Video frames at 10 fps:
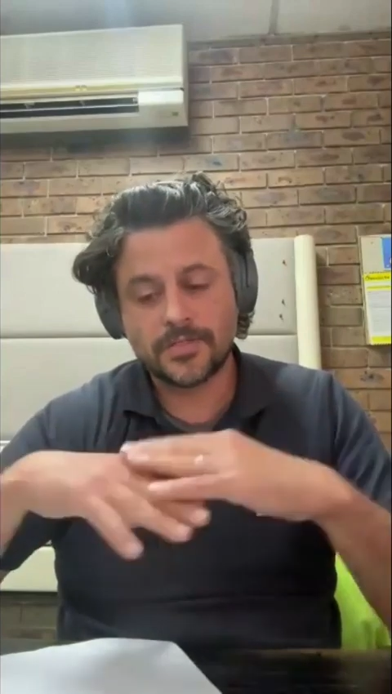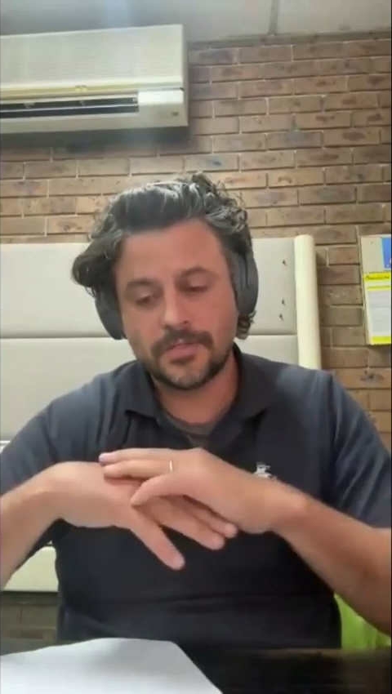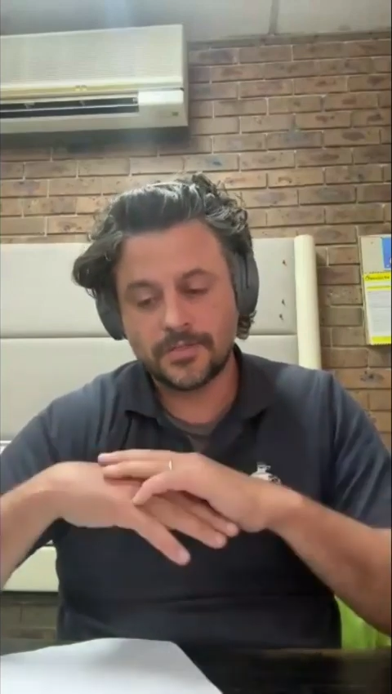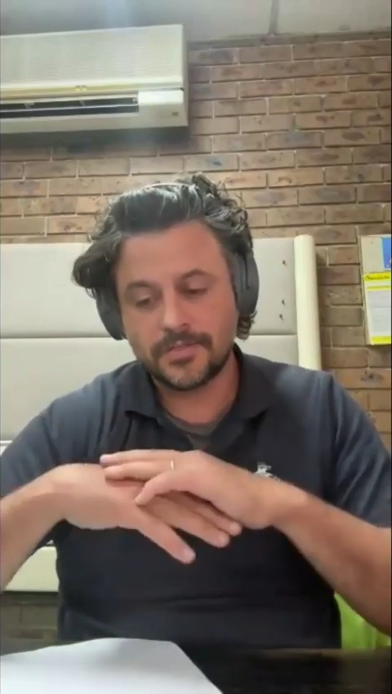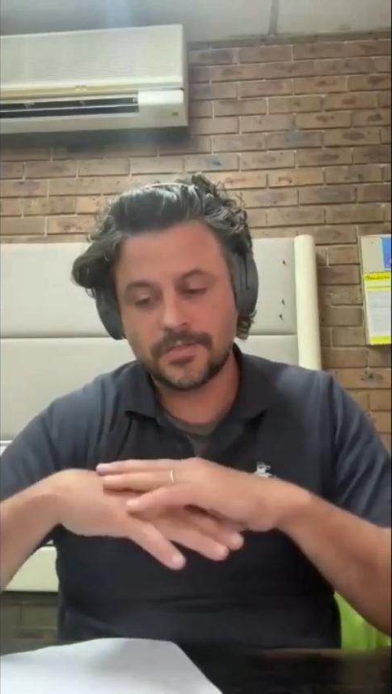
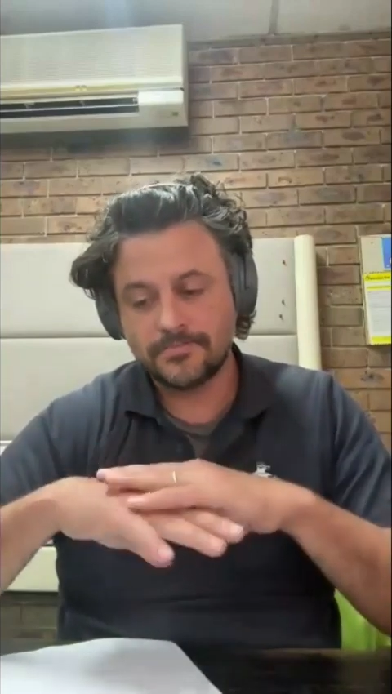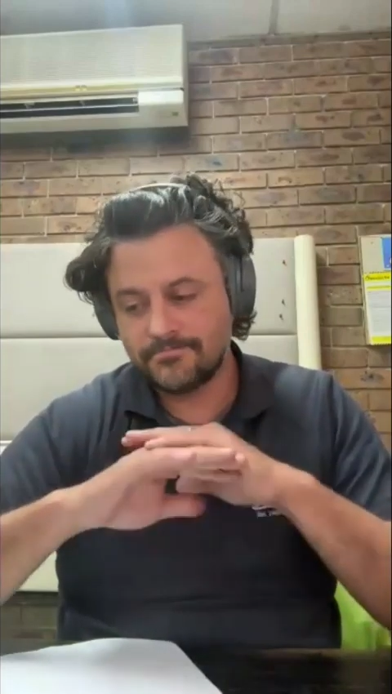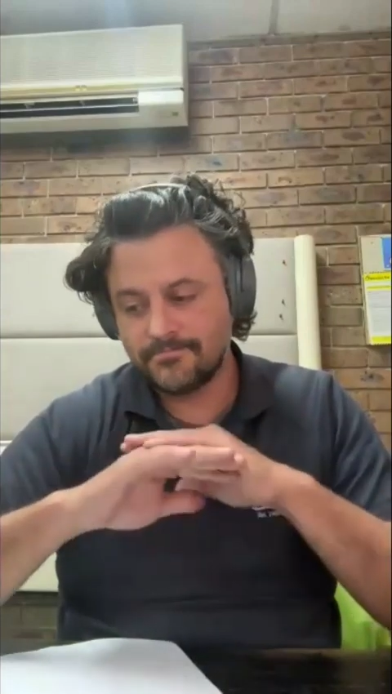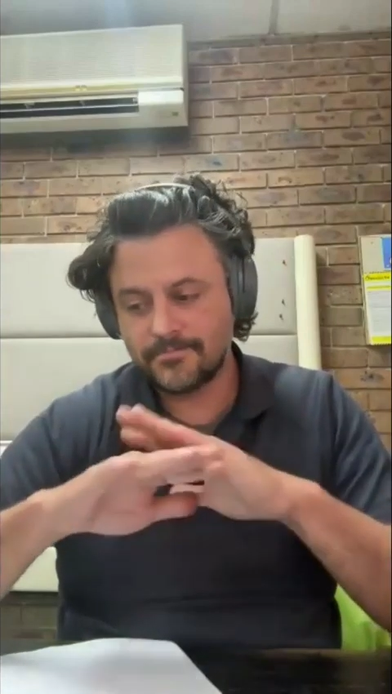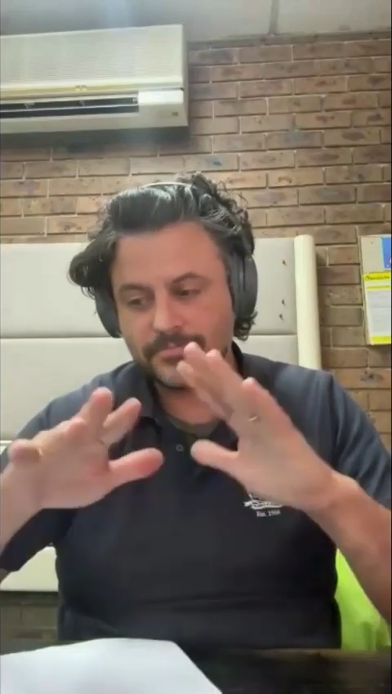
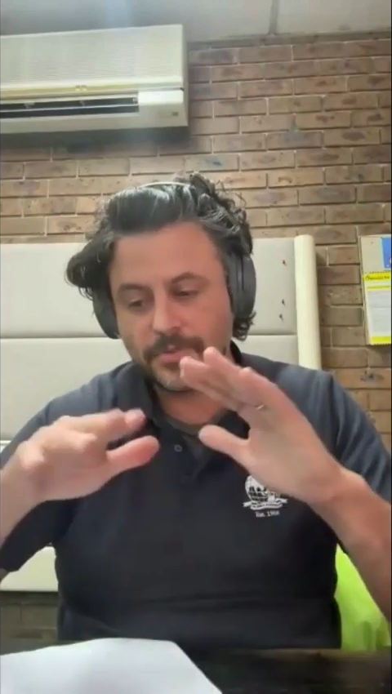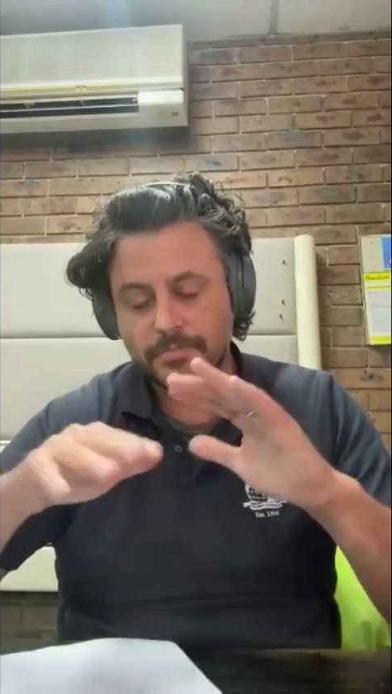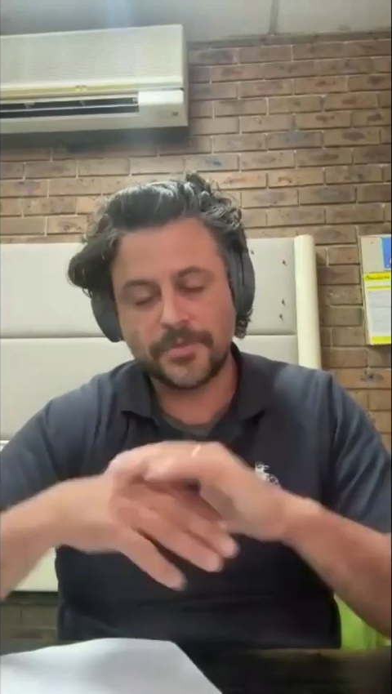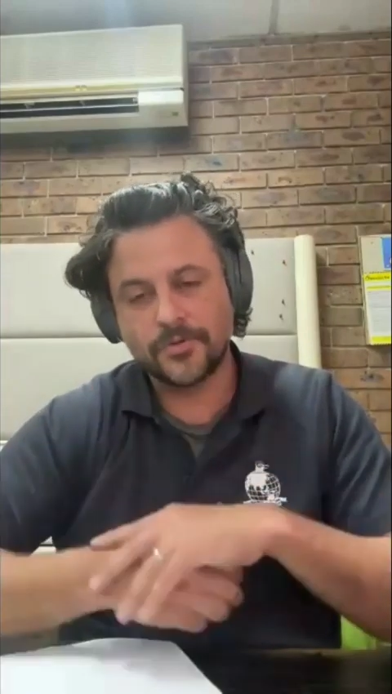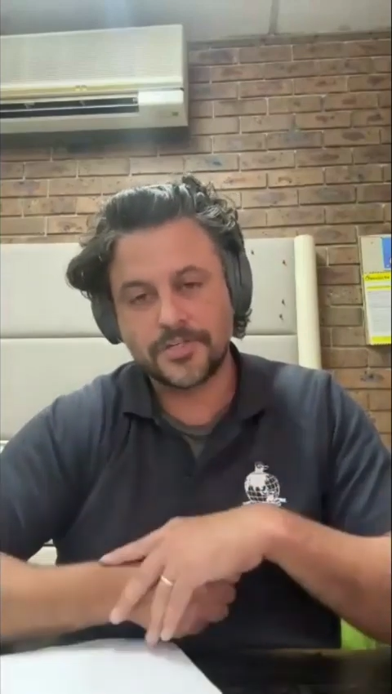
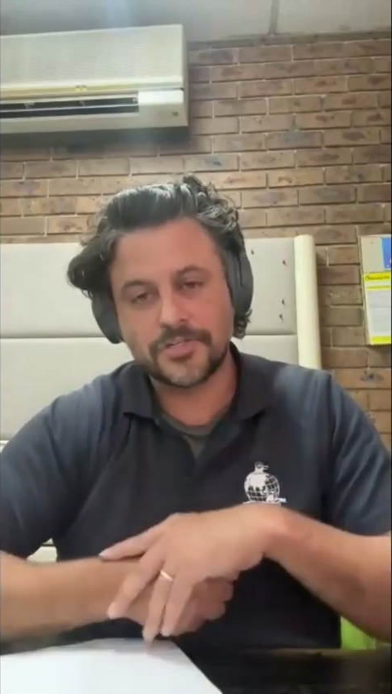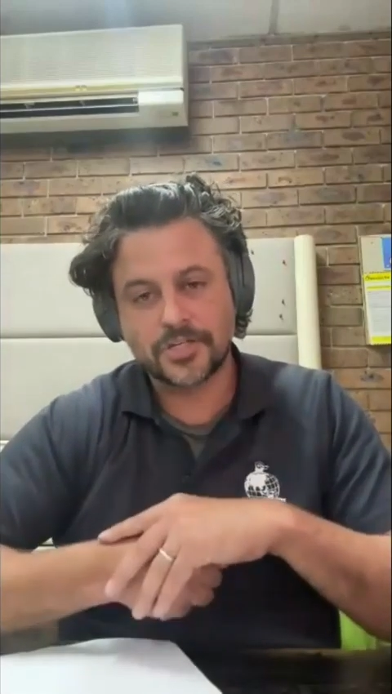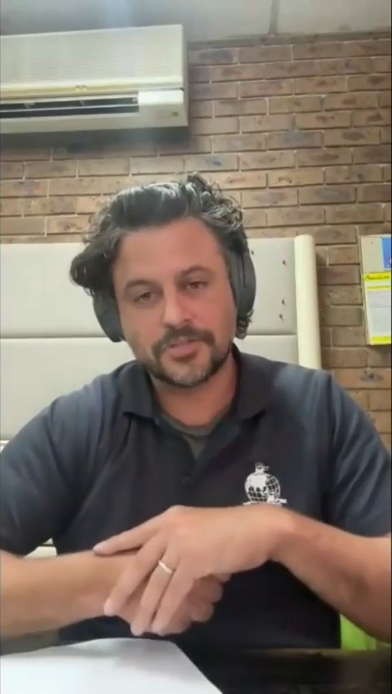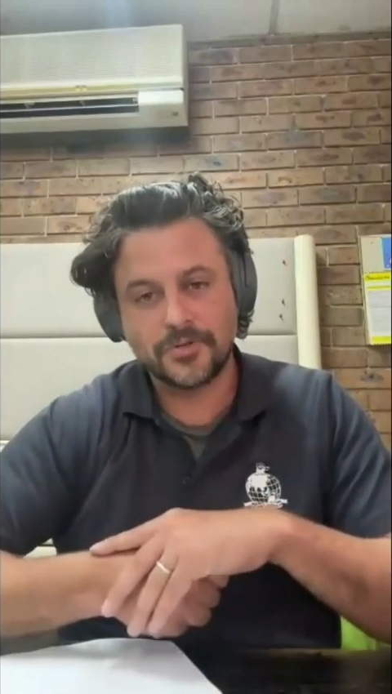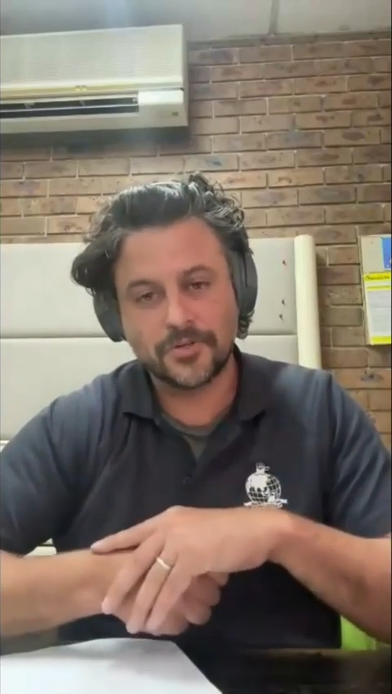
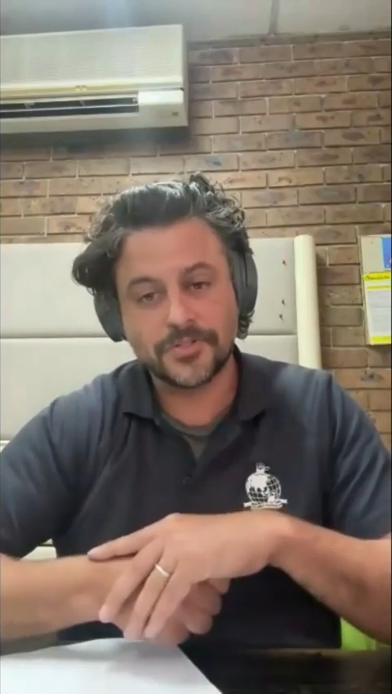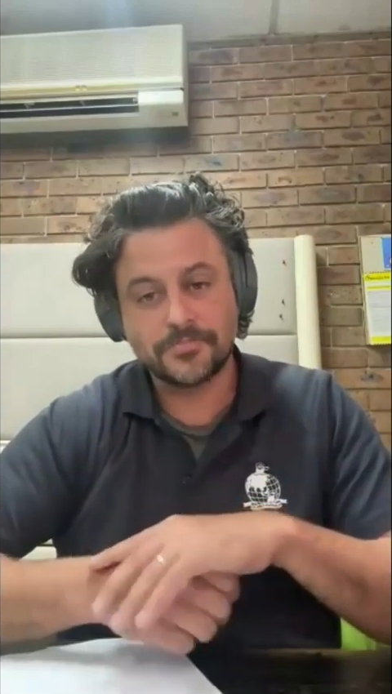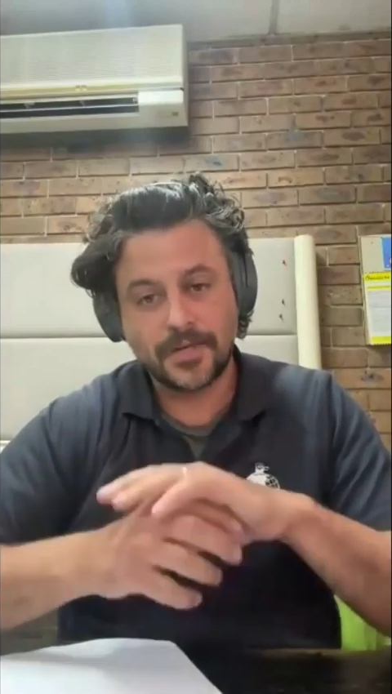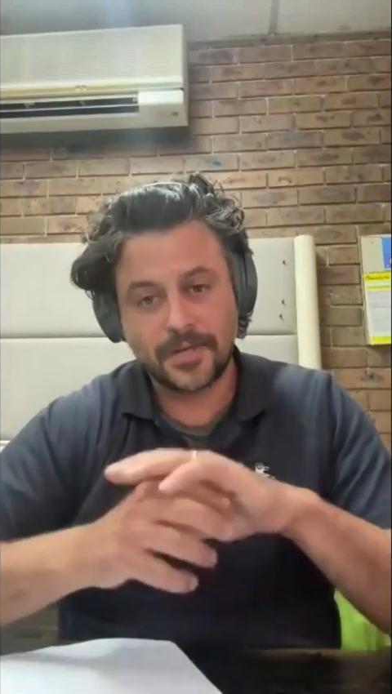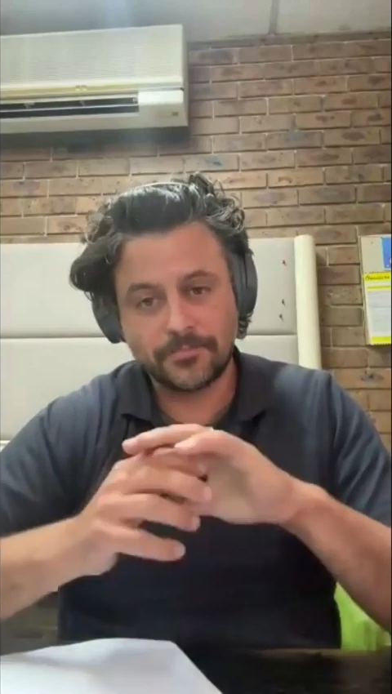injection
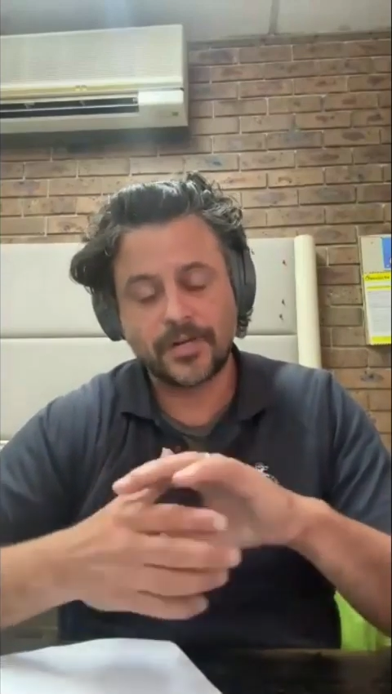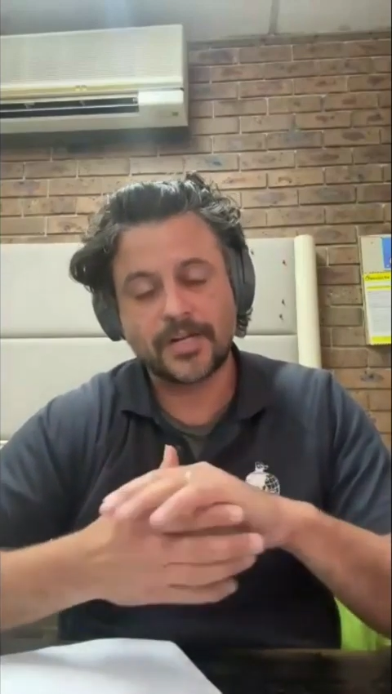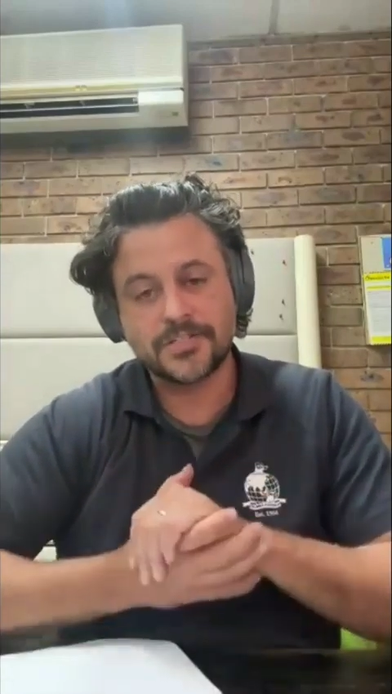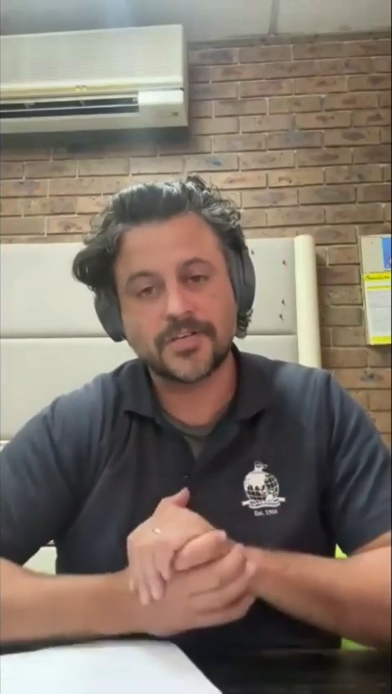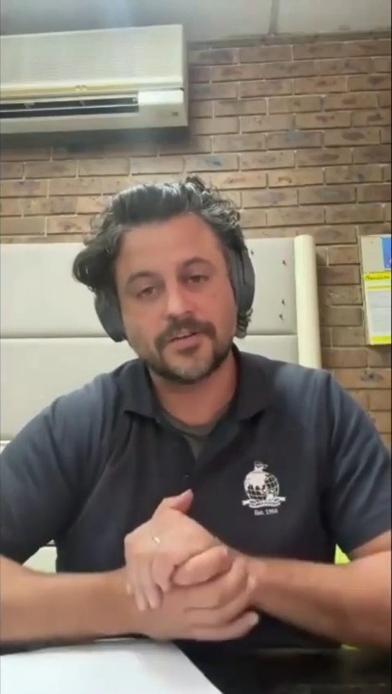molders and
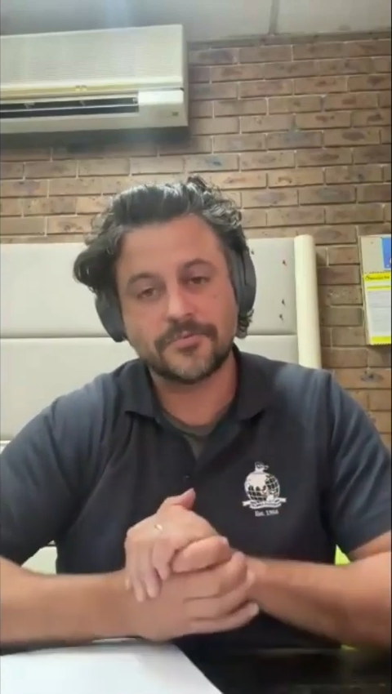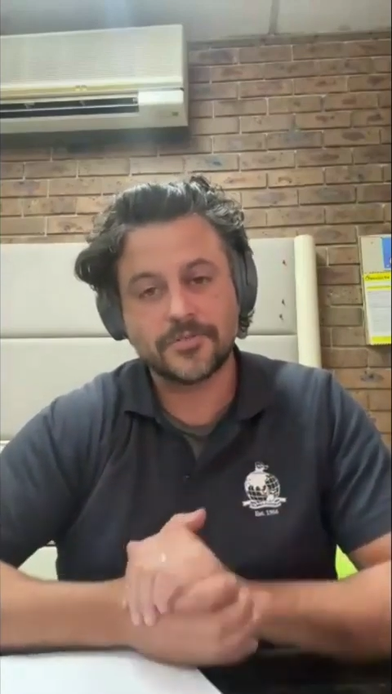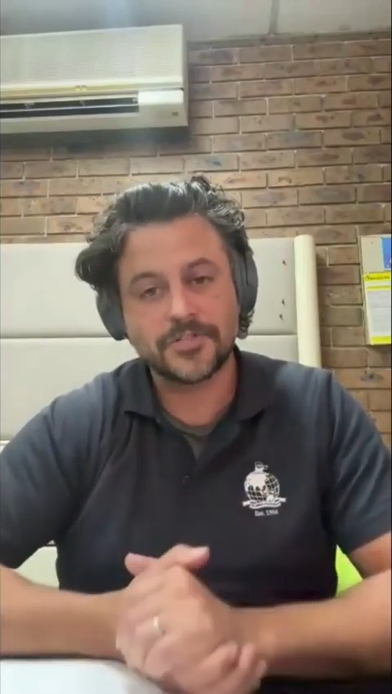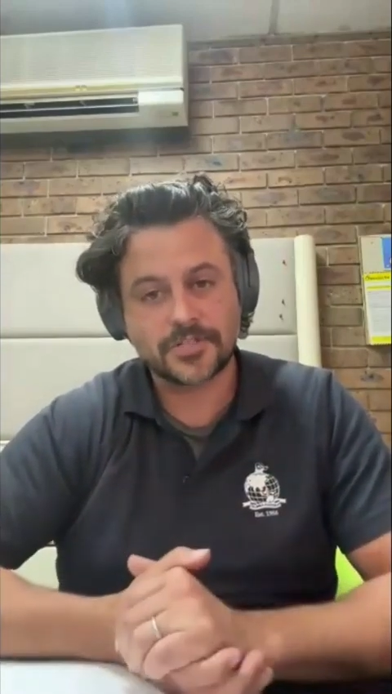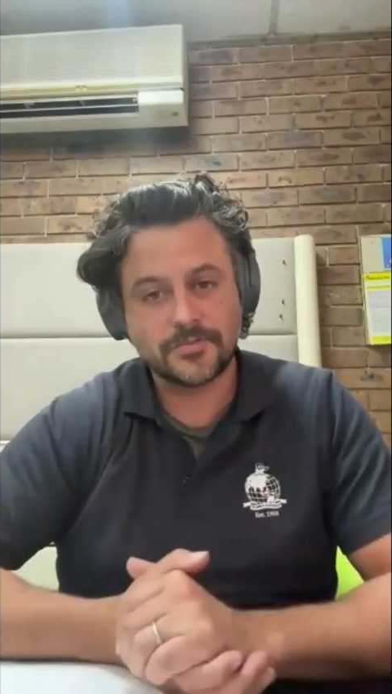product design
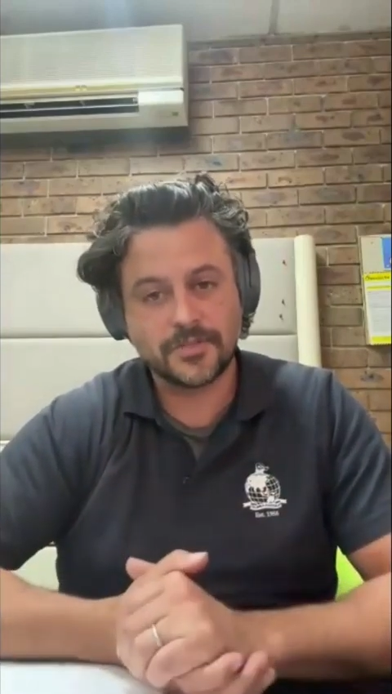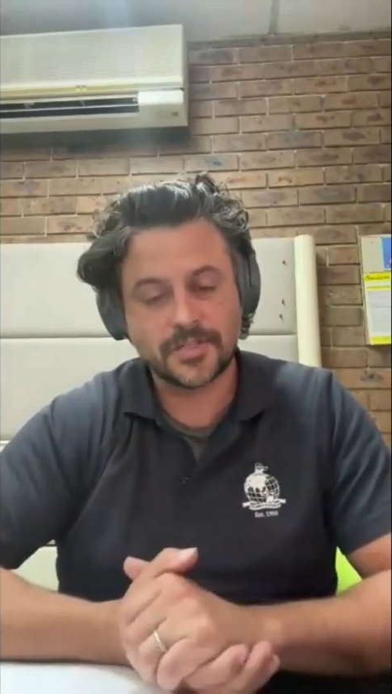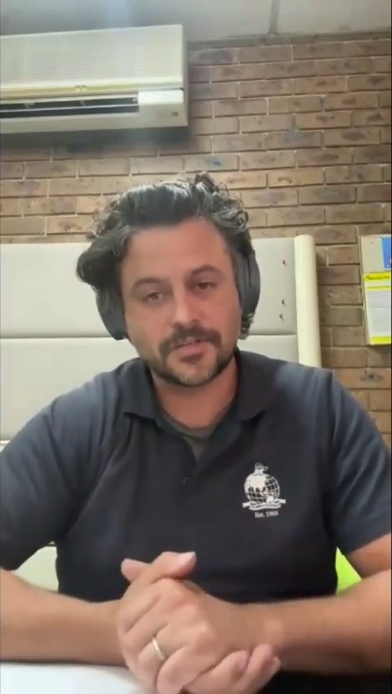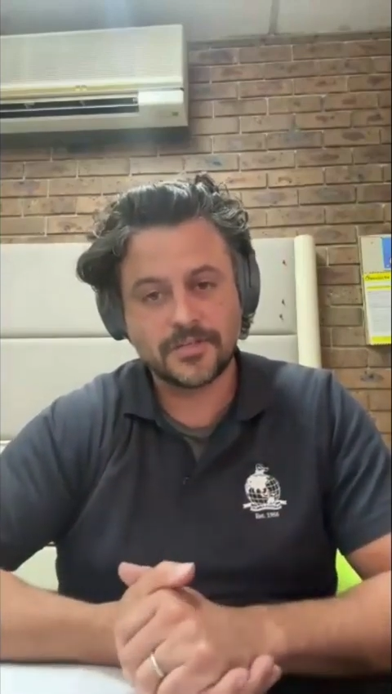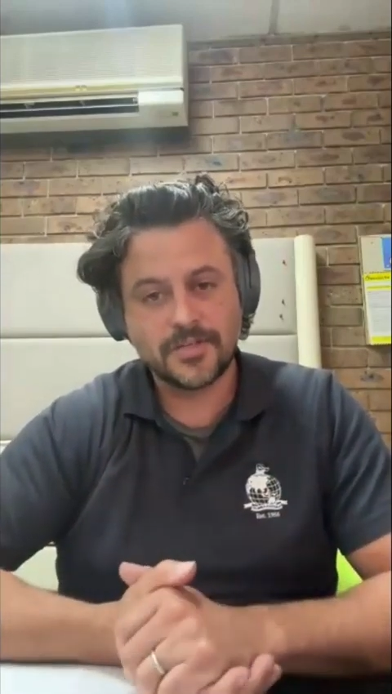for injection
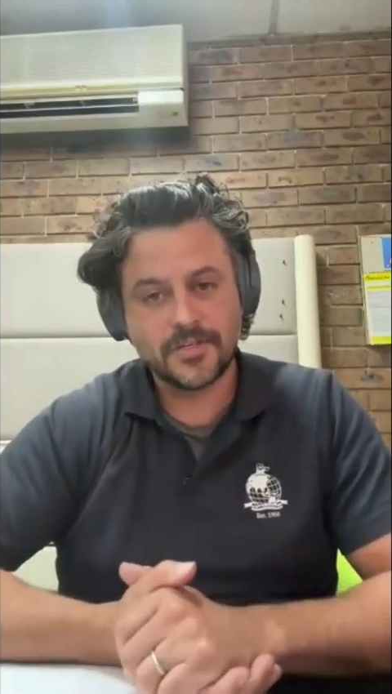molding.